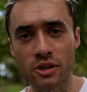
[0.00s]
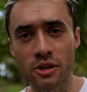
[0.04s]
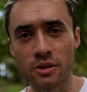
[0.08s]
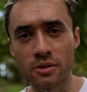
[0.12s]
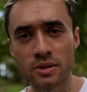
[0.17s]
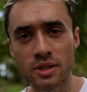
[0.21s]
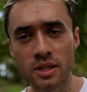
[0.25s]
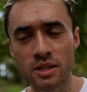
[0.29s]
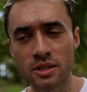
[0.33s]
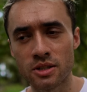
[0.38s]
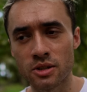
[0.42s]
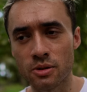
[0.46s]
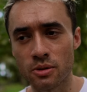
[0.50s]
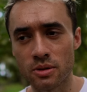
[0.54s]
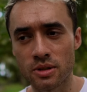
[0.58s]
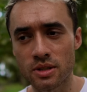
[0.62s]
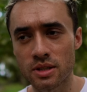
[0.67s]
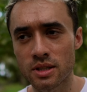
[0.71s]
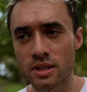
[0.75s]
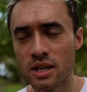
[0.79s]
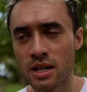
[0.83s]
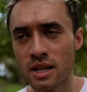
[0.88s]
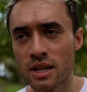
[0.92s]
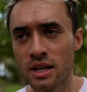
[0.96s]
doses.
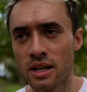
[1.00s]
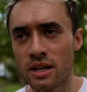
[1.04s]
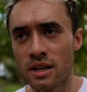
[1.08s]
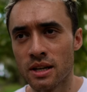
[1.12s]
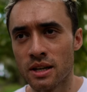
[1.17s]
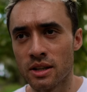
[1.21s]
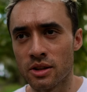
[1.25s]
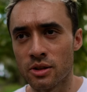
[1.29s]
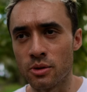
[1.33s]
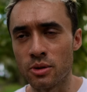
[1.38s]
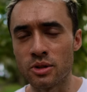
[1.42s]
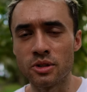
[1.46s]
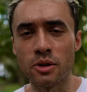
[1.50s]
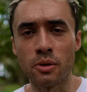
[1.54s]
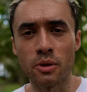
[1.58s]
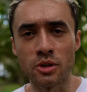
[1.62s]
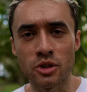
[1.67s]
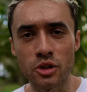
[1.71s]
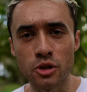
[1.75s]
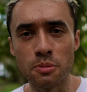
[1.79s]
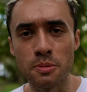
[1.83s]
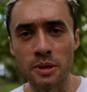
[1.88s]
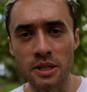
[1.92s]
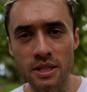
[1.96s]
There was no one
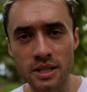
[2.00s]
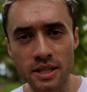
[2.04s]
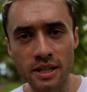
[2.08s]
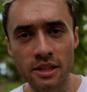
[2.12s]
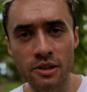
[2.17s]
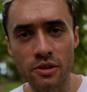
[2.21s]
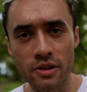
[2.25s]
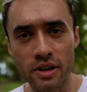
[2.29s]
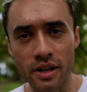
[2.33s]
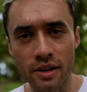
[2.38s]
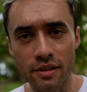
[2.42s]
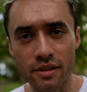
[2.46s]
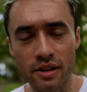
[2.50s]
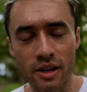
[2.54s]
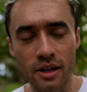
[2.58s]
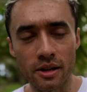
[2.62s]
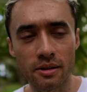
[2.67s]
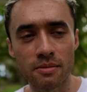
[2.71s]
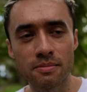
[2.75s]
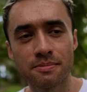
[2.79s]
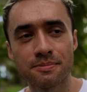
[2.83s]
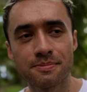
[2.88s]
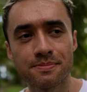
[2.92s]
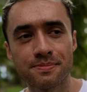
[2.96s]
super sick or
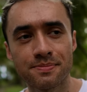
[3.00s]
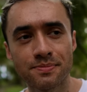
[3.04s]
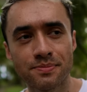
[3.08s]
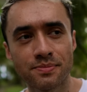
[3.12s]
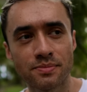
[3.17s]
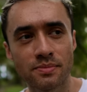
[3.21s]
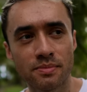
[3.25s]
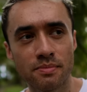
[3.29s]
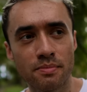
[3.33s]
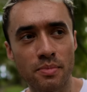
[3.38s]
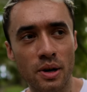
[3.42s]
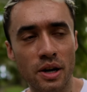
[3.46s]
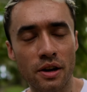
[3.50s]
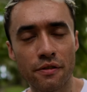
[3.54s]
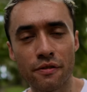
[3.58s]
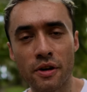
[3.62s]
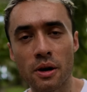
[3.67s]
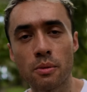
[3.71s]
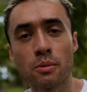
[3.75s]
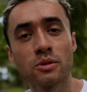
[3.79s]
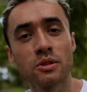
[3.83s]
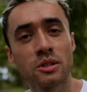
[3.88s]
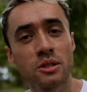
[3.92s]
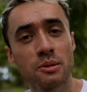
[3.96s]
anything, but if
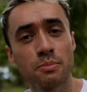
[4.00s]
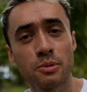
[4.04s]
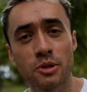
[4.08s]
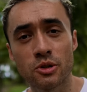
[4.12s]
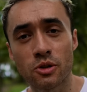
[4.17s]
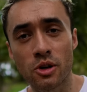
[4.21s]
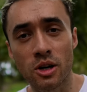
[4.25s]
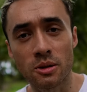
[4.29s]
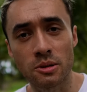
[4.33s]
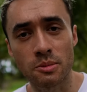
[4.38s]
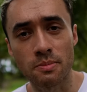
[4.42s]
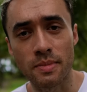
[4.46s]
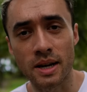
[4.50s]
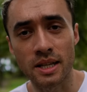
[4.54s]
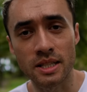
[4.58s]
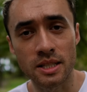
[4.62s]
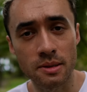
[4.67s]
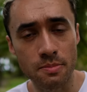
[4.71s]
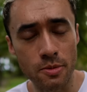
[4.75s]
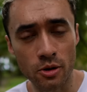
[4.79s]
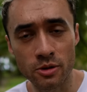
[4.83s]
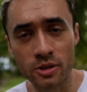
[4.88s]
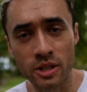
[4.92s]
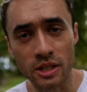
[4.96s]
I wanted to prescribe some
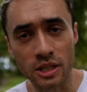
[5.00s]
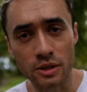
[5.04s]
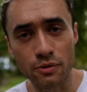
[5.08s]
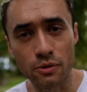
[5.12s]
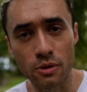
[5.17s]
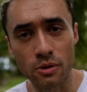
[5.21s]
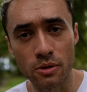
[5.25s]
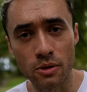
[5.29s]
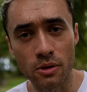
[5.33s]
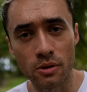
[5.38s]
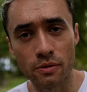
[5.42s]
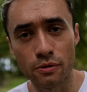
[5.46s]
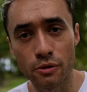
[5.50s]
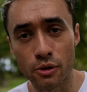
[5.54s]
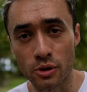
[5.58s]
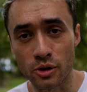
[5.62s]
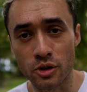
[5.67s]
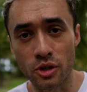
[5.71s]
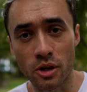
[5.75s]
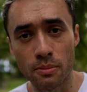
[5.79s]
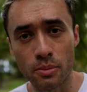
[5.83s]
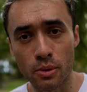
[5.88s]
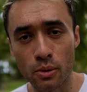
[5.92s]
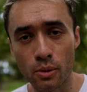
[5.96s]
antibiotics, for
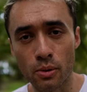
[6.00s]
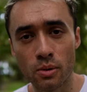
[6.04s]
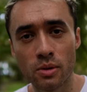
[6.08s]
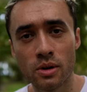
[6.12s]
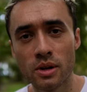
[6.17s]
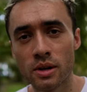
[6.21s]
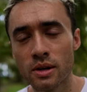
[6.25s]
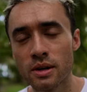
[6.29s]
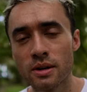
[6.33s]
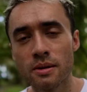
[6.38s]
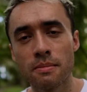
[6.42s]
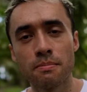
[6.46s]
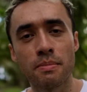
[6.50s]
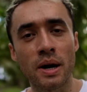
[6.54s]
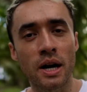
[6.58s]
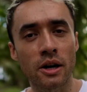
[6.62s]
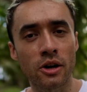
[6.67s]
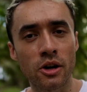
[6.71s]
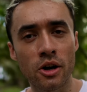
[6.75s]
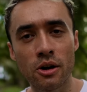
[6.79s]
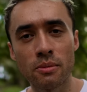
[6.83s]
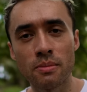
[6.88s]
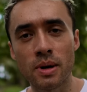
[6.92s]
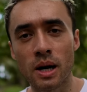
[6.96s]
example, back
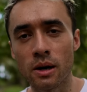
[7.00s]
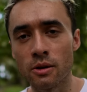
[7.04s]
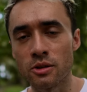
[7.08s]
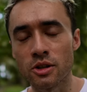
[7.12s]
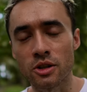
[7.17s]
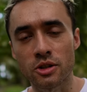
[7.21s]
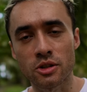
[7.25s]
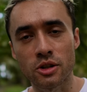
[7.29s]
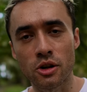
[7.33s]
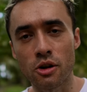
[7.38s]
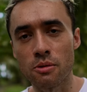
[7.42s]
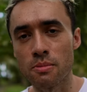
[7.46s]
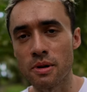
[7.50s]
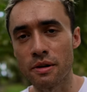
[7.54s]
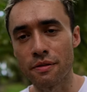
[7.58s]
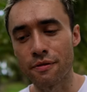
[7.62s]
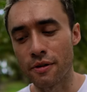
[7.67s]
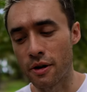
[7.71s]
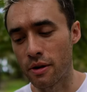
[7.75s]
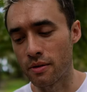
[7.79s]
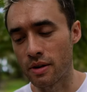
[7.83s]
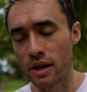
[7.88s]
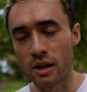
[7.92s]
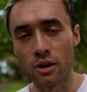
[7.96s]
home, I'd just go on my
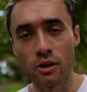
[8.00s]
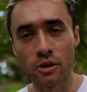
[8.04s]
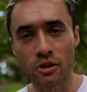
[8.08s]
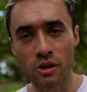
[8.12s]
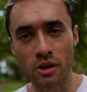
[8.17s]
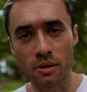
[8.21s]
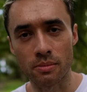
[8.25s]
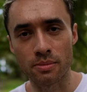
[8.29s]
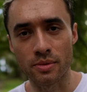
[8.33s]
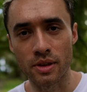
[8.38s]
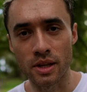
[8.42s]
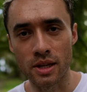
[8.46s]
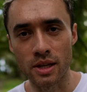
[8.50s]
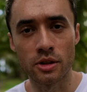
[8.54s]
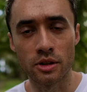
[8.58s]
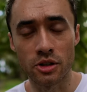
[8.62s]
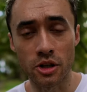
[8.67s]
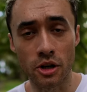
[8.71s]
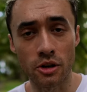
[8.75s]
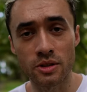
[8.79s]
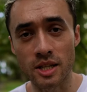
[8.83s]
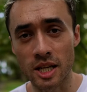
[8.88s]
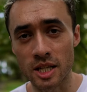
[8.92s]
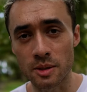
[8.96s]
phone and look up the
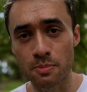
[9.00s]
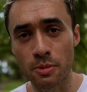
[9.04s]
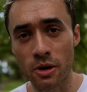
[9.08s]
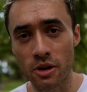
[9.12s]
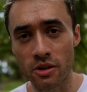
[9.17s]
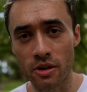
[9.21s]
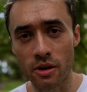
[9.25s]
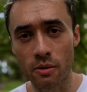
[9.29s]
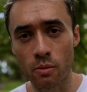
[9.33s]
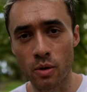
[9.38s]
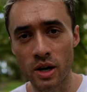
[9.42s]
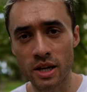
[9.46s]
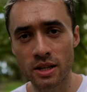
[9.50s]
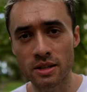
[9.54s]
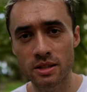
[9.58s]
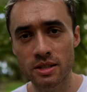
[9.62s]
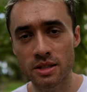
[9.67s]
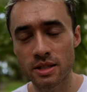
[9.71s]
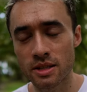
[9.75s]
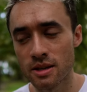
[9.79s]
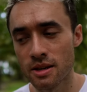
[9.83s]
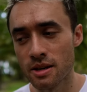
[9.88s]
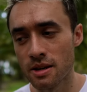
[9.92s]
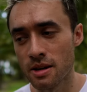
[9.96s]
dose as per their
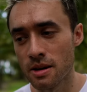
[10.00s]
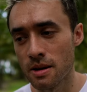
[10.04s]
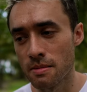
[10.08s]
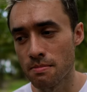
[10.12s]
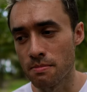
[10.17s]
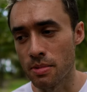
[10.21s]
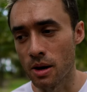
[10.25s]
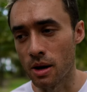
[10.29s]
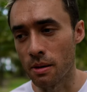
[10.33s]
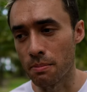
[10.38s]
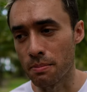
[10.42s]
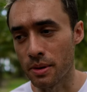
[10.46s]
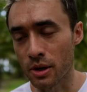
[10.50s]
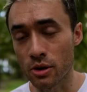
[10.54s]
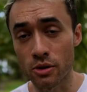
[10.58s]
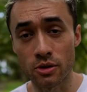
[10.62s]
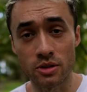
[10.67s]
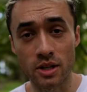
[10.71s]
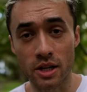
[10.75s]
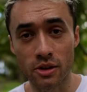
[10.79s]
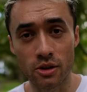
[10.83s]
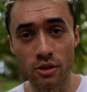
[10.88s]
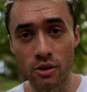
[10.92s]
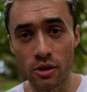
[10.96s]
weight. But
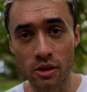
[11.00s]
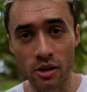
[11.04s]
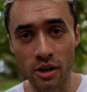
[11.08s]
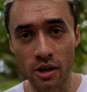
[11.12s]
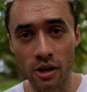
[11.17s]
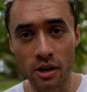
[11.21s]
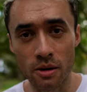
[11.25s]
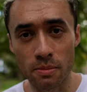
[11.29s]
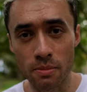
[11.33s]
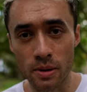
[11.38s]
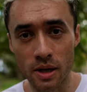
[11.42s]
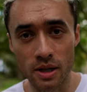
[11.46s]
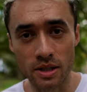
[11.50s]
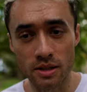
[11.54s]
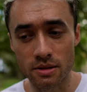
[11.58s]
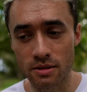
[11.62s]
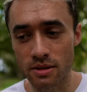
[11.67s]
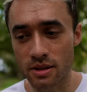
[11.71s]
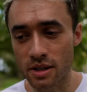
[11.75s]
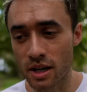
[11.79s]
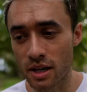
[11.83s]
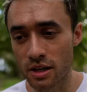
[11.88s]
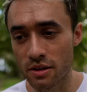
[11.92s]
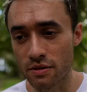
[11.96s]
because I couldn't look it up, I
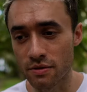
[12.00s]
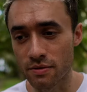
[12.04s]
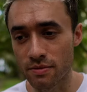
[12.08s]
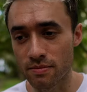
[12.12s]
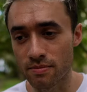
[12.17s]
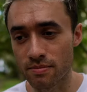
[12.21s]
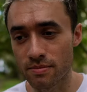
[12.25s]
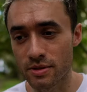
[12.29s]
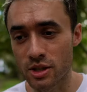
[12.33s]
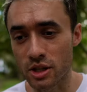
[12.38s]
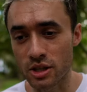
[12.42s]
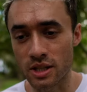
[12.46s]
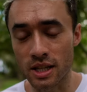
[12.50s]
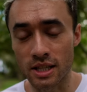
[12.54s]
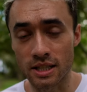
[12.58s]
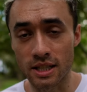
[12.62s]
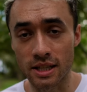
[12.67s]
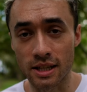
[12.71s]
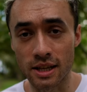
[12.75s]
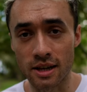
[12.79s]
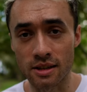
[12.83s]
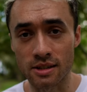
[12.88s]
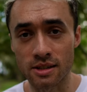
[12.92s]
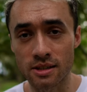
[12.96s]
kind of just had to
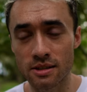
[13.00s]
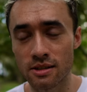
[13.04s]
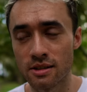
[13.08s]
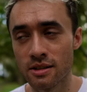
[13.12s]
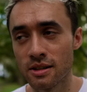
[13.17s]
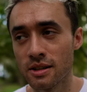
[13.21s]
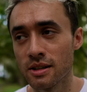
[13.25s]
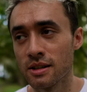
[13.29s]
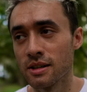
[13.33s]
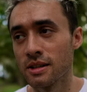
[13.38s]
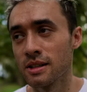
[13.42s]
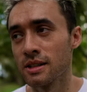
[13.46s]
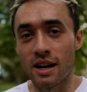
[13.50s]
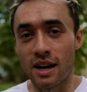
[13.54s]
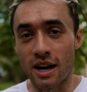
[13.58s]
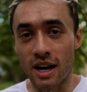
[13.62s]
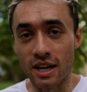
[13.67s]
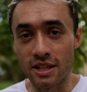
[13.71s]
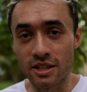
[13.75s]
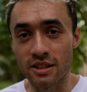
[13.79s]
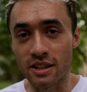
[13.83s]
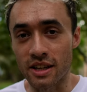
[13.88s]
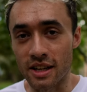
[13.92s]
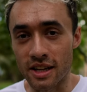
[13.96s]
guess.
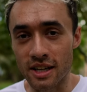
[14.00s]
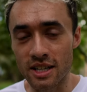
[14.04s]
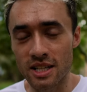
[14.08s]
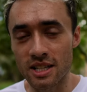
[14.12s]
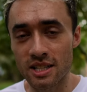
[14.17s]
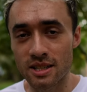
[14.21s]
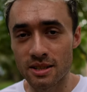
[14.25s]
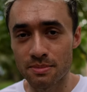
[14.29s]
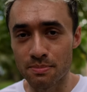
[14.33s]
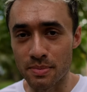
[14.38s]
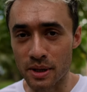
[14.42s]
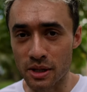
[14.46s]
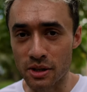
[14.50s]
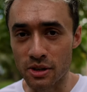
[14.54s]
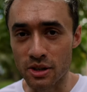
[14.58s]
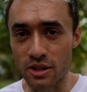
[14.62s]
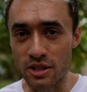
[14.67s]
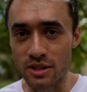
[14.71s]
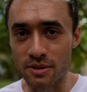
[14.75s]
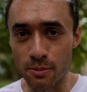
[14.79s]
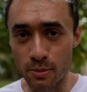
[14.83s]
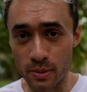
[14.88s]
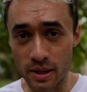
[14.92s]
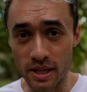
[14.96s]
I didn't guess
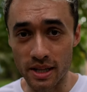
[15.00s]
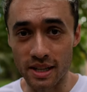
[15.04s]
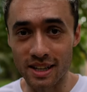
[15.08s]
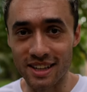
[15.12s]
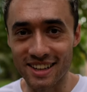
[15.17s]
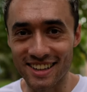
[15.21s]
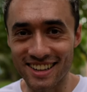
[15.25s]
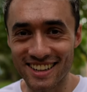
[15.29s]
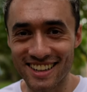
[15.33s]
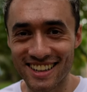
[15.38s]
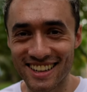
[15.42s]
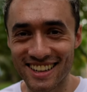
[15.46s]
because we